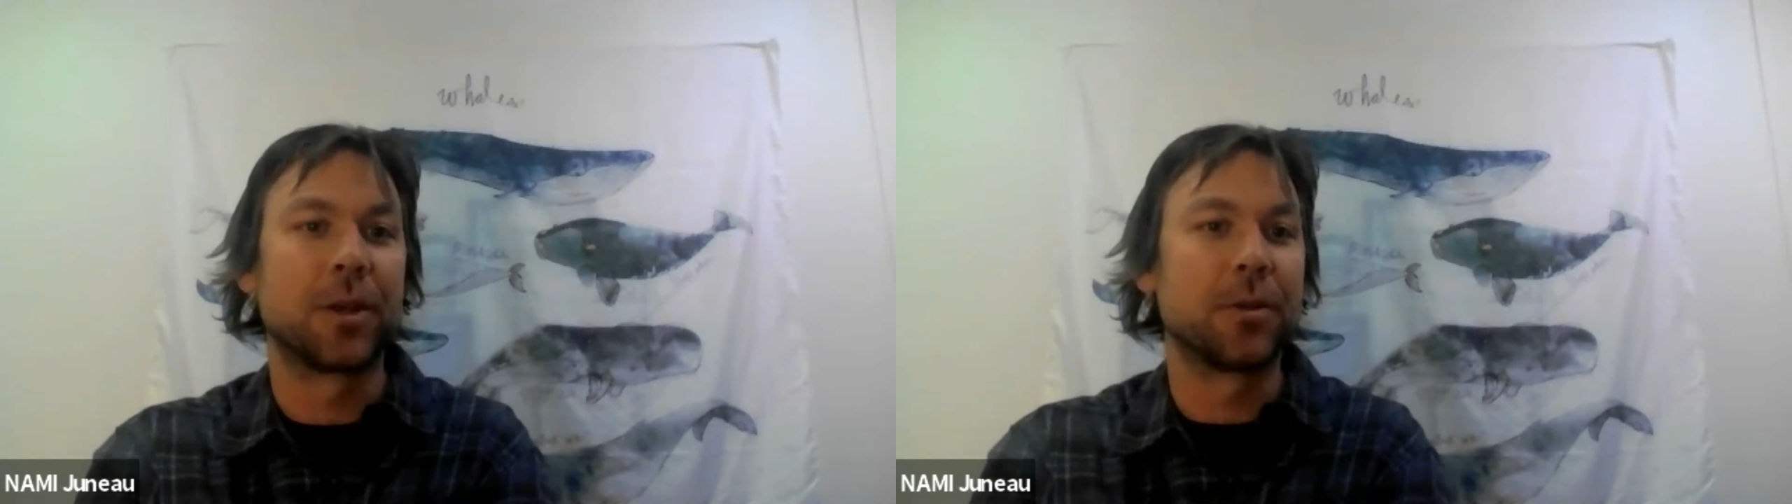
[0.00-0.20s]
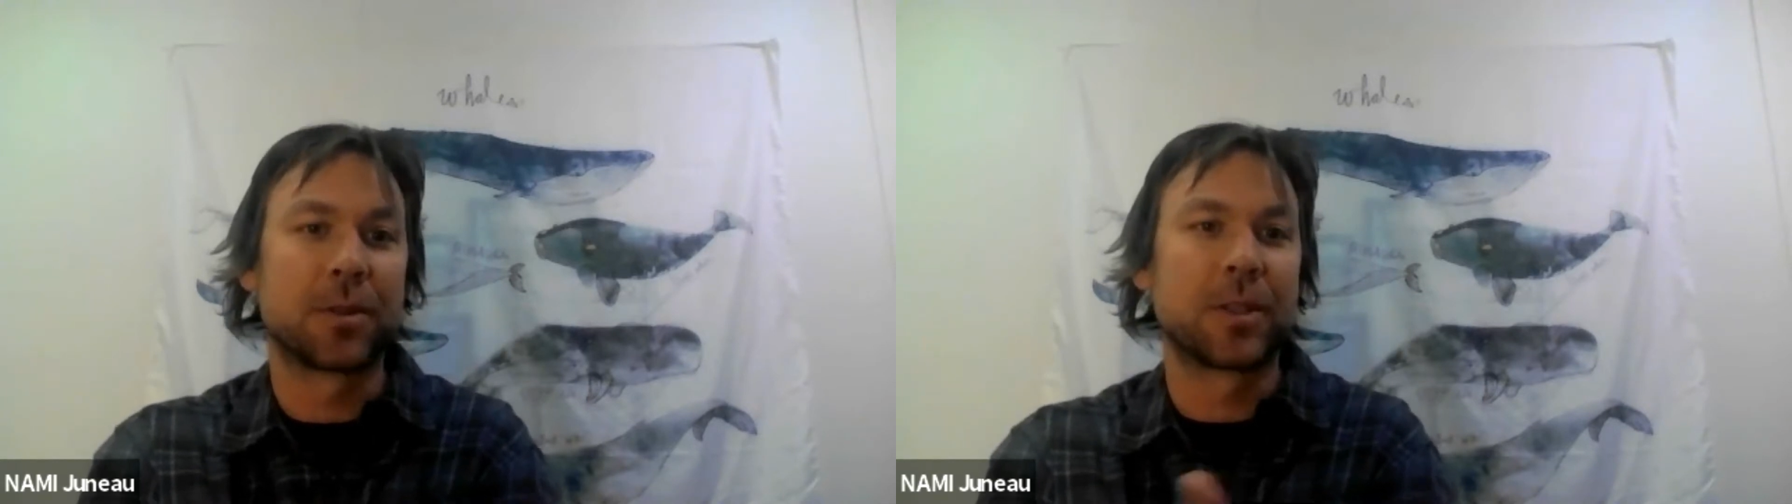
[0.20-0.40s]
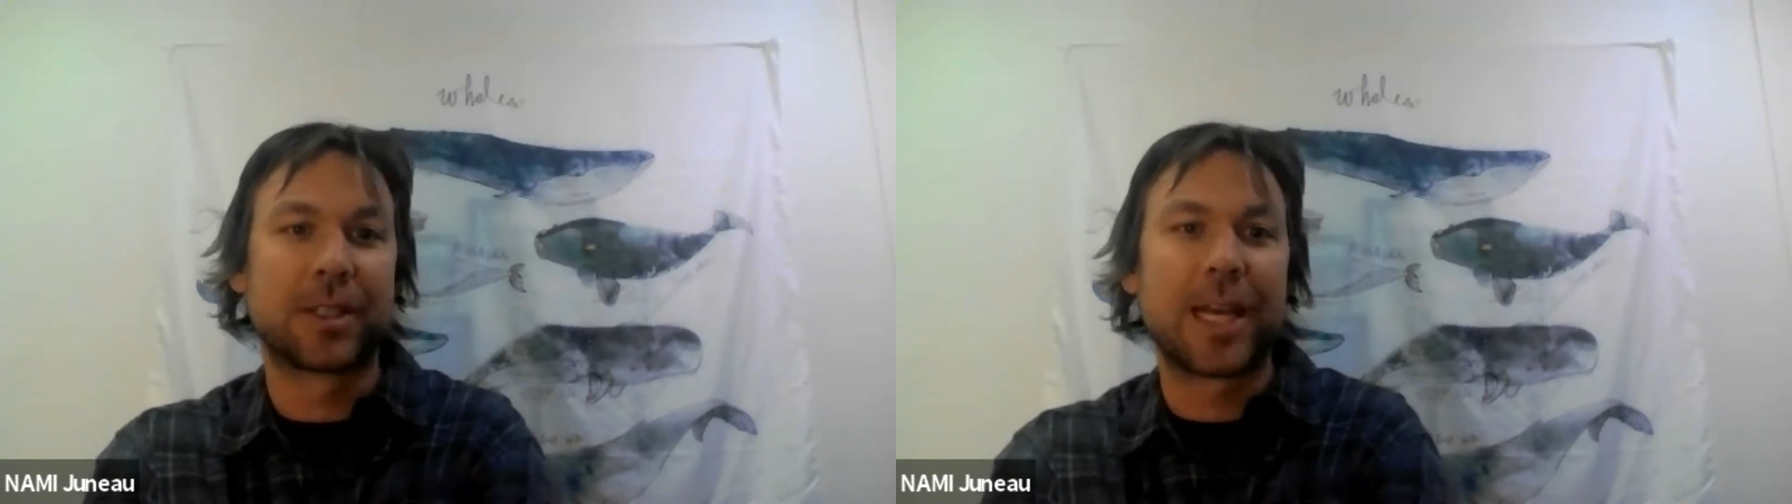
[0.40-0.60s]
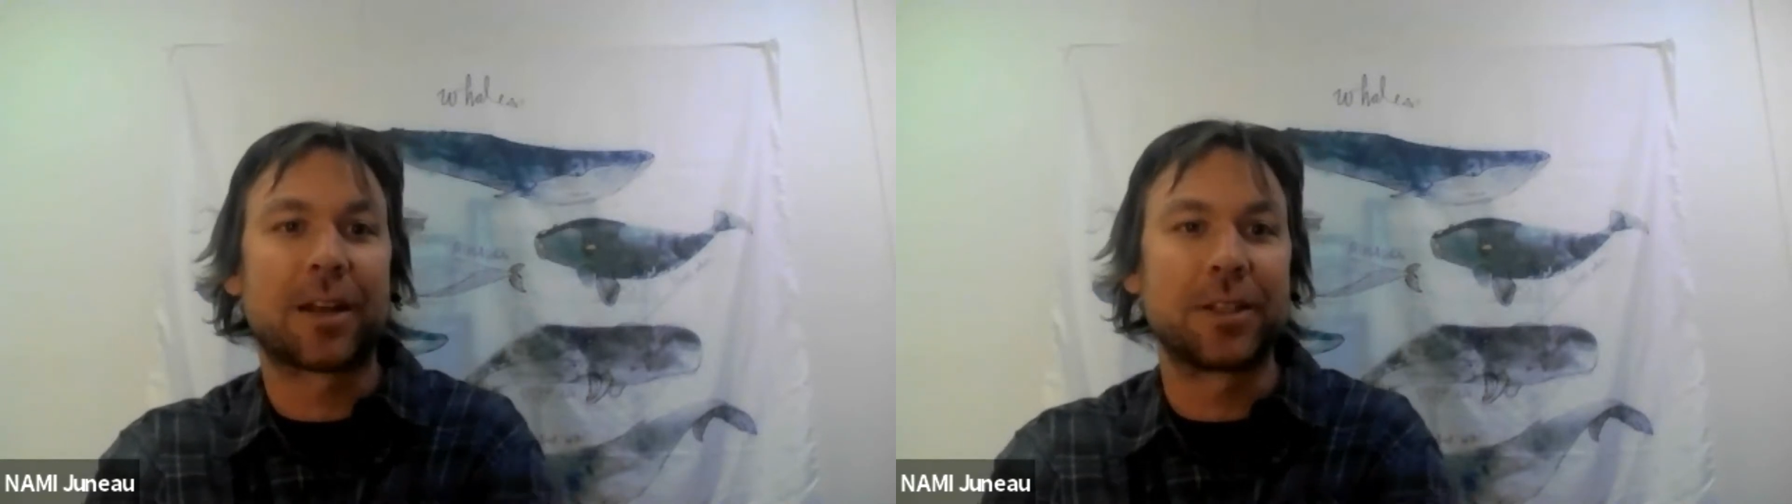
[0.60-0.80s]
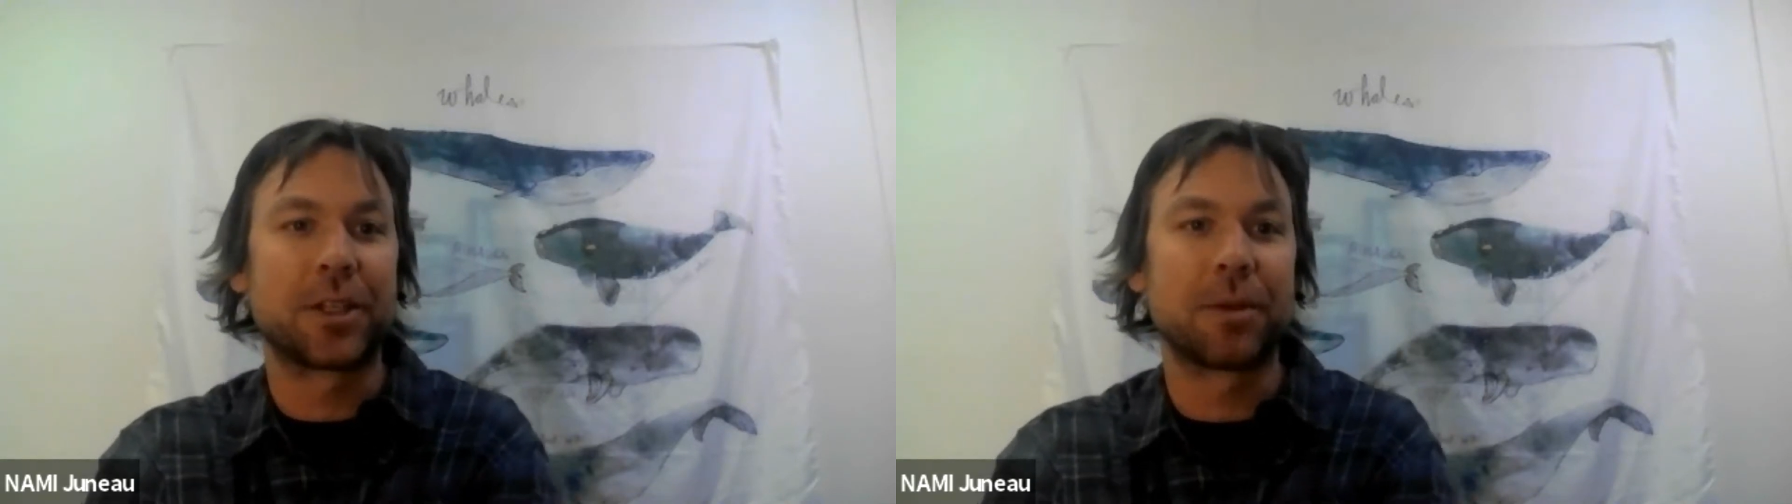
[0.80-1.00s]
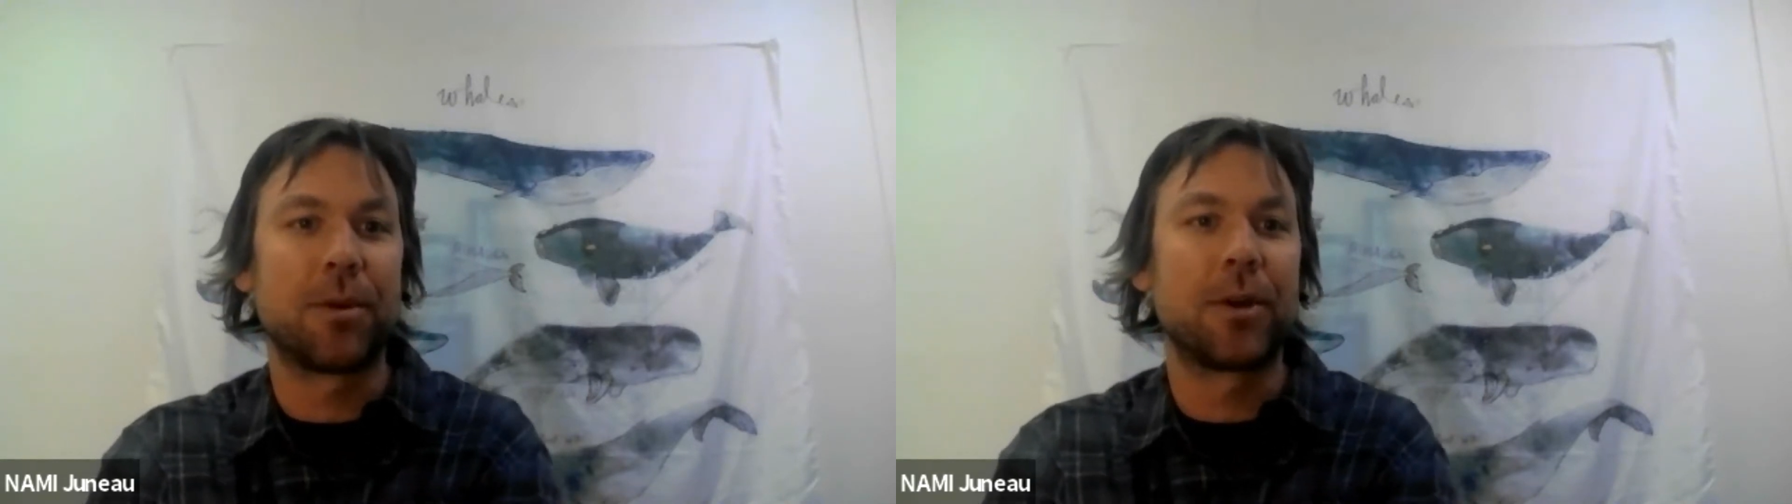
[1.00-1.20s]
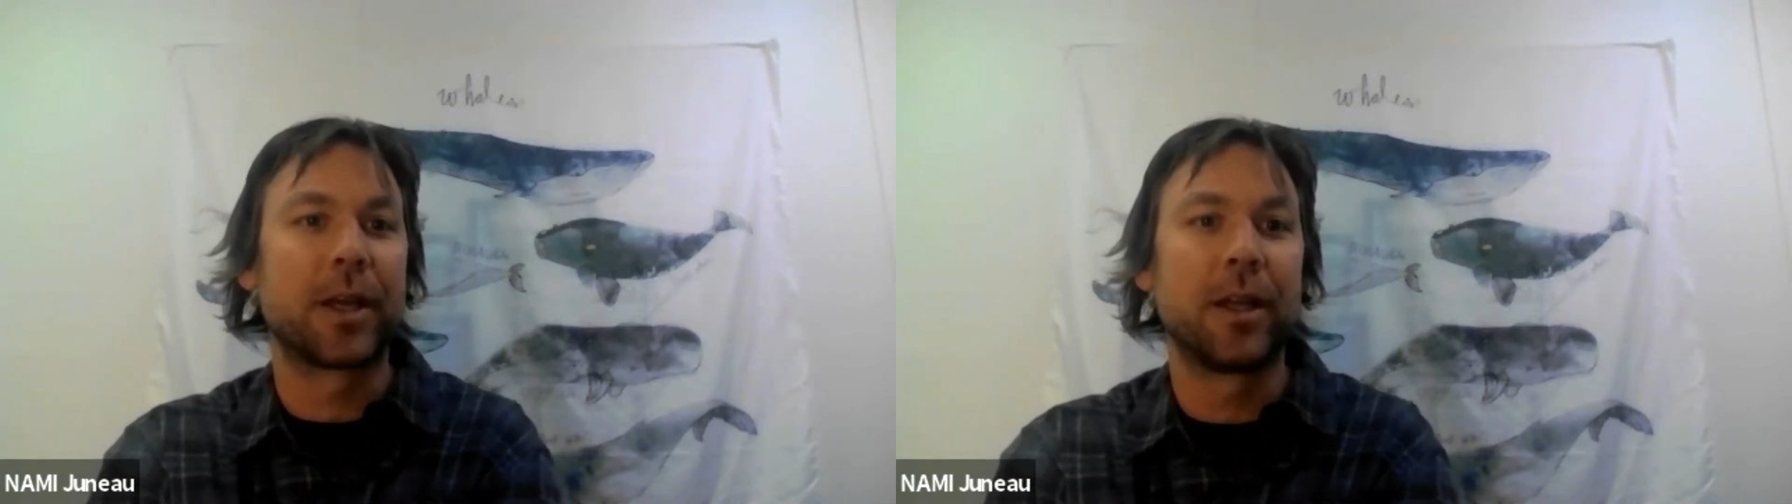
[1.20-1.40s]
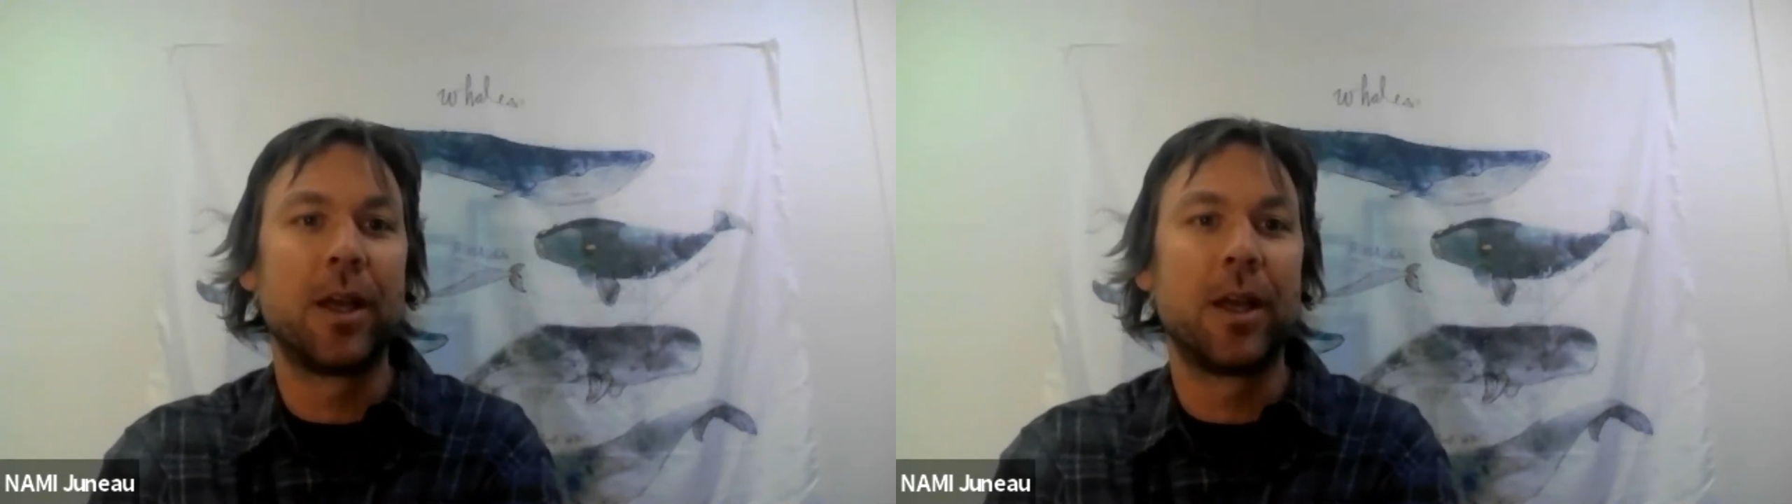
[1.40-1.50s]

those, exactly to your point.